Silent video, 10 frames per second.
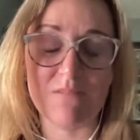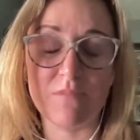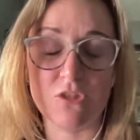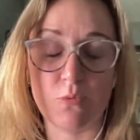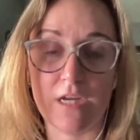in
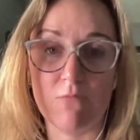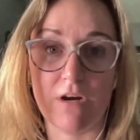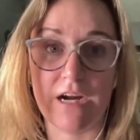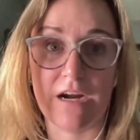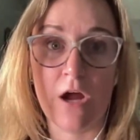between
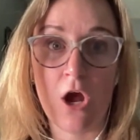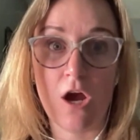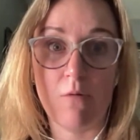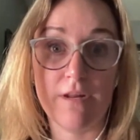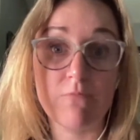where
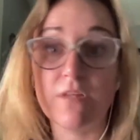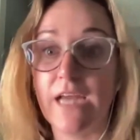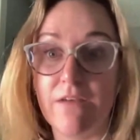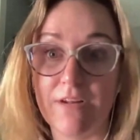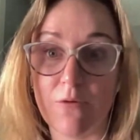we didn't really
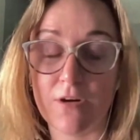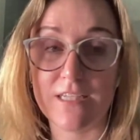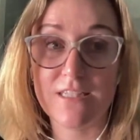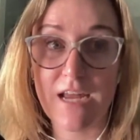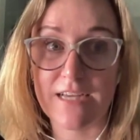have anywhere
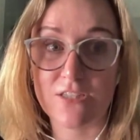to stay.